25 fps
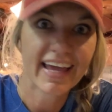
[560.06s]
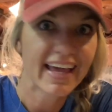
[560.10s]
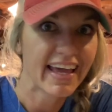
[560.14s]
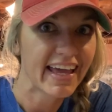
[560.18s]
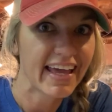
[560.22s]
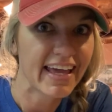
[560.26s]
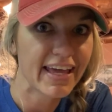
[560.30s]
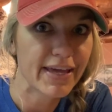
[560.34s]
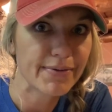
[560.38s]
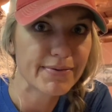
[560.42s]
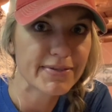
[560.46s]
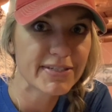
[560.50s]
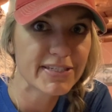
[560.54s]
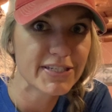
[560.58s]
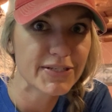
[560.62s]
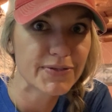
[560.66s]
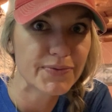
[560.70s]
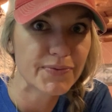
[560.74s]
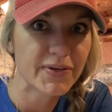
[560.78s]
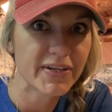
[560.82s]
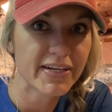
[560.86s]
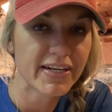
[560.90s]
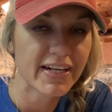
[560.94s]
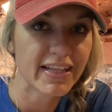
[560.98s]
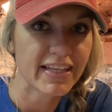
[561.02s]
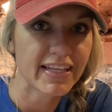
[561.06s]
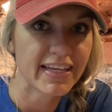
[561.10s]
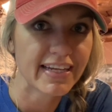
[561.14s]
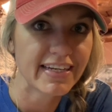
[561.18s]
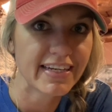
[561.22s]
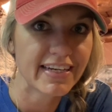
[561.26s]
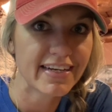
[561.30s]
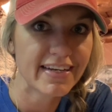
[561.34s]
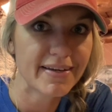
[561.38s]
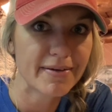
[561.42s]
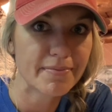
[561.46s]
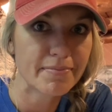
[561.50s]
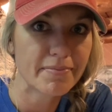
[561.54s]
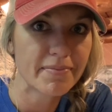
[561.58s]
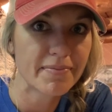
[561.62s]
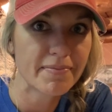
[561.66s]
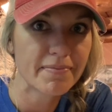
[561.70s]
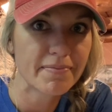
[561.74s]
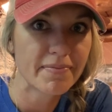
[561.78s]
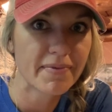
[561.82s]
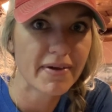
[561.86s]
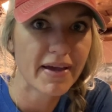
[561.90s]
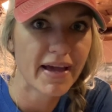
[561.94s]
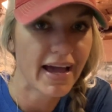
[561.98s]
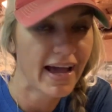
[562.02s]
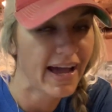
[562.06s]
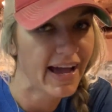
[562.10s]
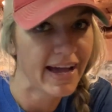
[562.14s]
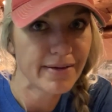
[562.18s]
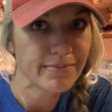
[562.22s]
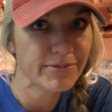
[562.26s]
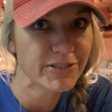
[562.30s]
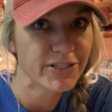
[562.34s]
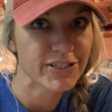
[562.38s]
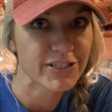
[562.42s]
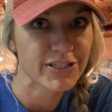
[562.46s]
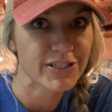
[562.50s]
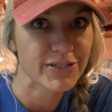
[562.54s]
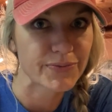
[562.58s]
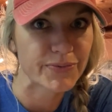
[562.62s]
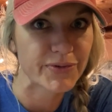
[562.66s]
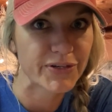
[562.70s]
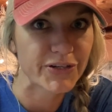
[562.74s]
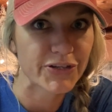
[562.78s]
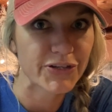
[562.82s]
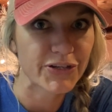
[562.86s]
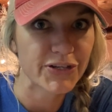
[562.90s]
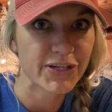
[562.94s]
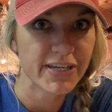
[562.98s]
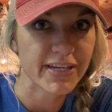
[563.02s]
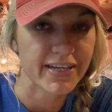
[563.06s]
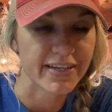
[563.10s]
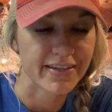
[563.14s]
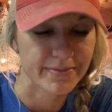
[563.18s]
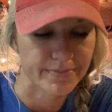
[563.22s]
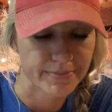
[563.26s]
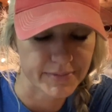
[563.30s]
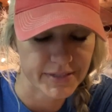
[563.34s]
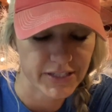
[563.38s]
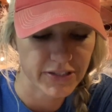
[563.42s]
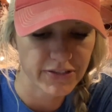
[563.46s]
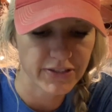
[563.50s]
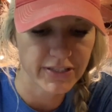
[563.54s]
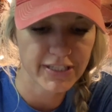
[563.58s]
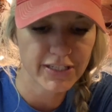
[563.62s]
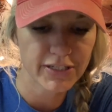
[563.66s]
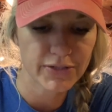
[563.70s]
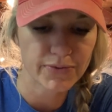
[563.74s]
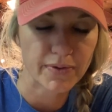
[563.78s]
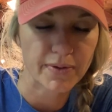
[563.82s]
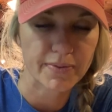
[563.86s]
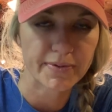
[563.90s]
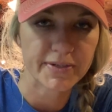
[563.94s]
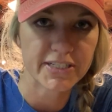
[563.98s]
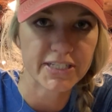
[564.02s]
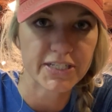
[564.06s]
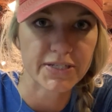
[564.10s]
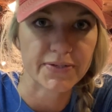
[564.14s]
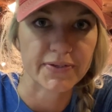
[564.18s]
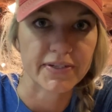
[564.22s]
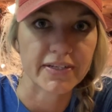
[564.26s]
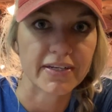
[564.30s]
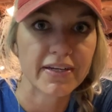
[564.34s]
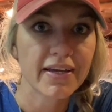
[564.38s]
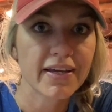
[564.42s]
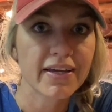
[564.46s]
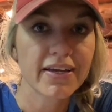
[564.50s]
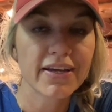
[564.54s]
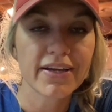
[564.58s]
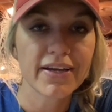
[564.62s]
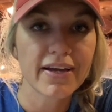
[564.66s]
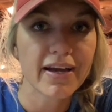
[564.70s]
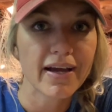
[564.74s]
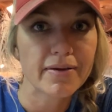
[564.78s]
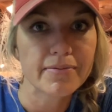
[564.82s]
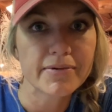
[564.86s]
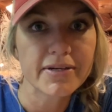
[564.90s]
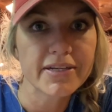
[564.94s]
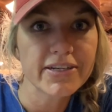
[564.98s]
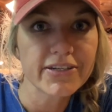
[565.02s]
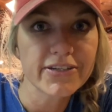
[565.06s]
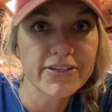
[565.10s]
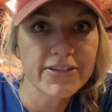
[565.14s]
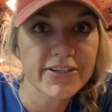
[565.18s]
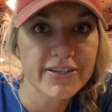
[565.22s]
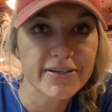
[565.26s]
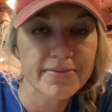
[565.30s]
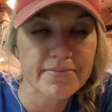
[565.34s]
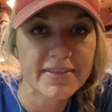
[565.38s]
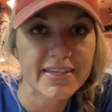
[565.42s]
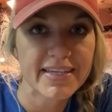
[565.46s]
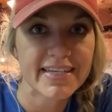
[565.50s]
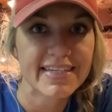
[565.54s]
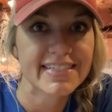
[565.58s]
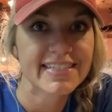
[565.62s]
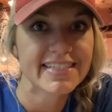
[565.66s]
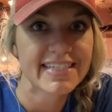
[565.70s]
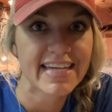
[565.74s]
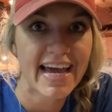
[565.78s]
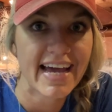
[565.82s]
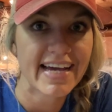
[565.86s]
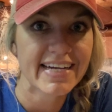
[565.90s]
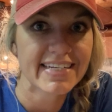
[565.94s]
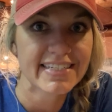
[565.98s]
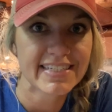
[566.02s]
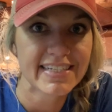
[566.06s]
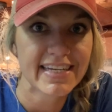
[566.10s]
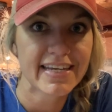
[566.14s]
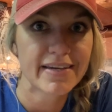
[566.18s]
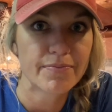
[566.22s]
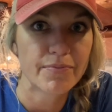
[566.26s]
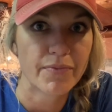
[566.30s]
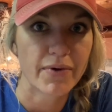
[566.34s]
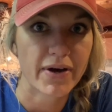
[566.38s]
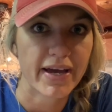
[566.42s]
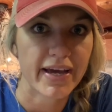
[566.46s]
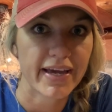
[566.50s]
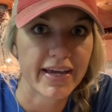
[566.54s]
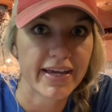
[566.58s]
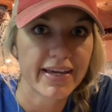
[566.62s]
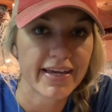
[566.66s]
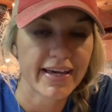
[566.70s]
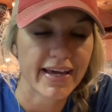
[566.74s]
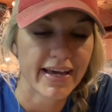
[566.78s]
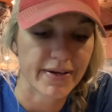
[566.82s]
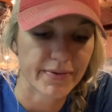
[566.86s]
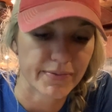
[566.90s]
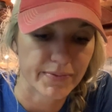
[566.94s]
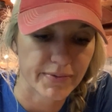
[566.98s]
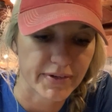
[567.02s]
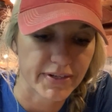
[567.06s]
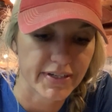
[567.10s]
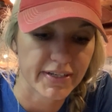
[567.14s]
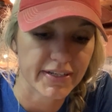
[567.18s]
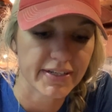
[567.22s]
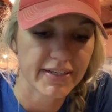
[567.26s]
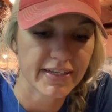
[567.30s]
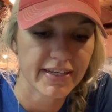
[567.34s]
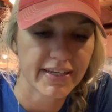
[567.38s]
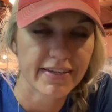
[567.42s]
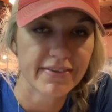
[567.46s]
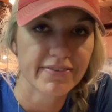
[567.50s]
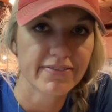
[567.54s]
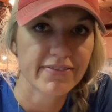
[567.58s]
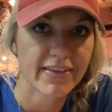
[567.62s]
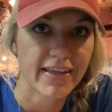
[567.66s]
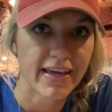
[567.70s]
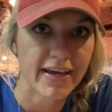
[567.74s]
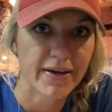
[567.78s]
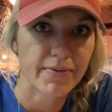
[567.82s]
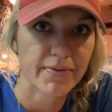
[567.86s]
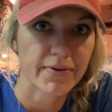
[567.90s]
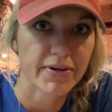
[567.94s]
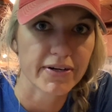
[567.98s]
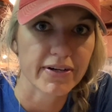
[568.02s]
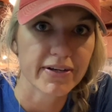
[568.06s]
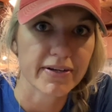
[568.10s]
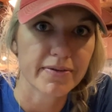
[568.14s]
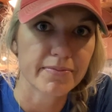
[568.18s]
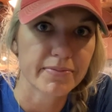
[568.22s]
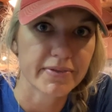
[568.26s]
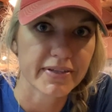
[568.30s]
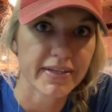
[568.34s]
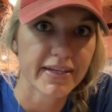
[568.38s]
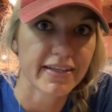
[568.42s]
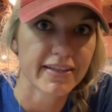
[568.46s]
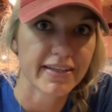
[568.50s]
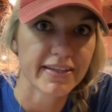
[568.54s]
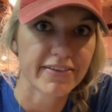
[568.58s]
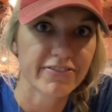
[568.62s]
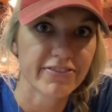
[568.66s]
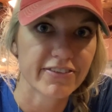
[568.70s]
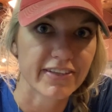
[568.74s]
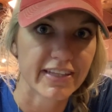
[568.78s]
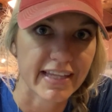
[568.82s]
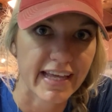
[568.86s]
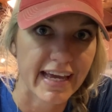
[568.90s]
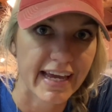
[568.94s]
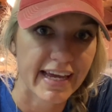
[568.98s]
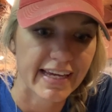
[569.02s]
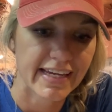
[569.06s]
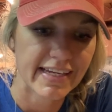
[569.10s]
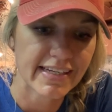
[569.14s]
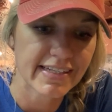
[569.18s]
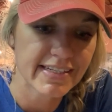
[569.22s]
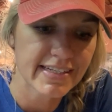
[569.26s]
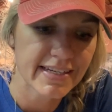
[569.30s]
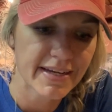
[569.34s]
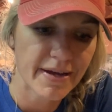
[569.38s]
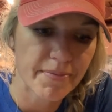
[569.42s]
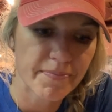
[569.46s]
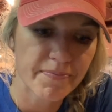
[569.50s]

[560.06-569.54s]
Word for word: He was the one cleaning them. I'm just the one cooking them. So this is what we're doing. I'm going to cook them the exact same way I would if they were completely filleted.